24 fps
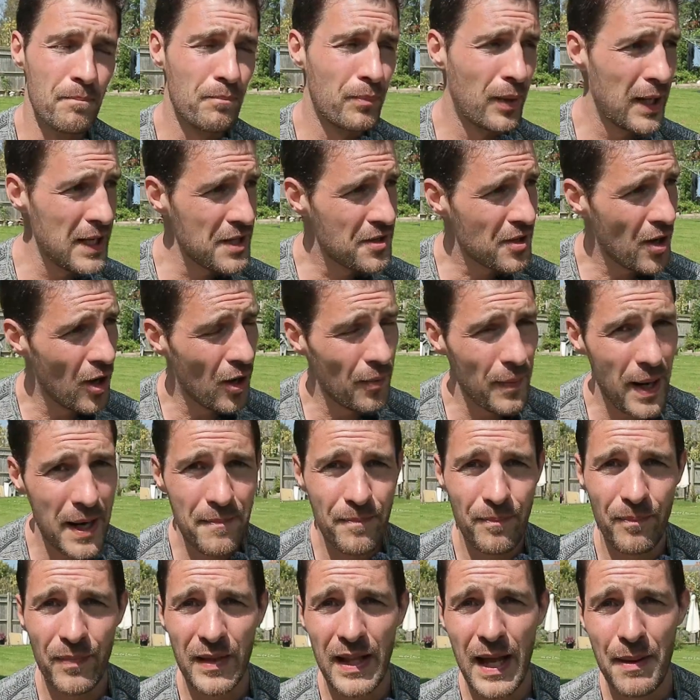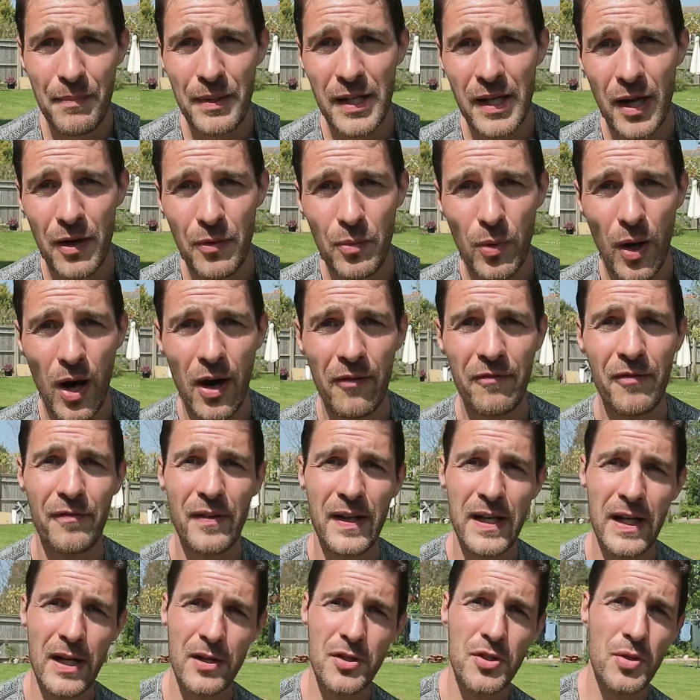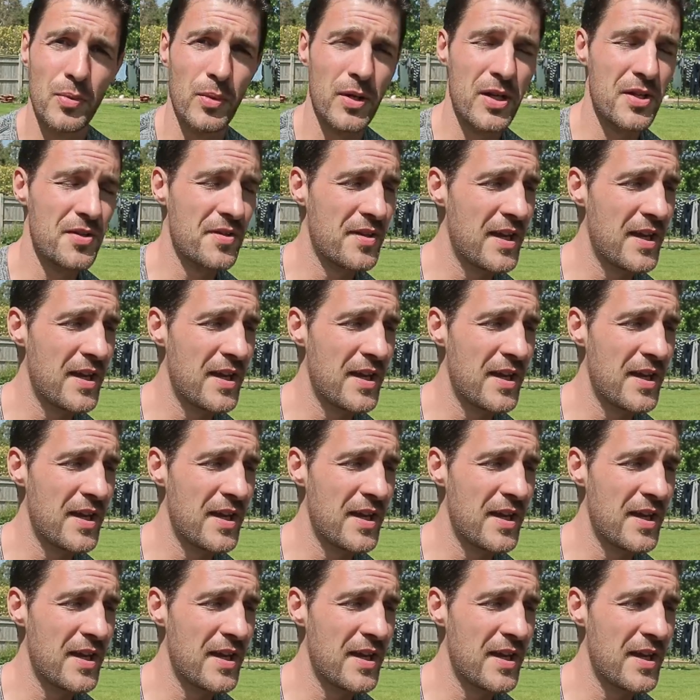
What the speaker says: Please comment, let me know what other videos you want to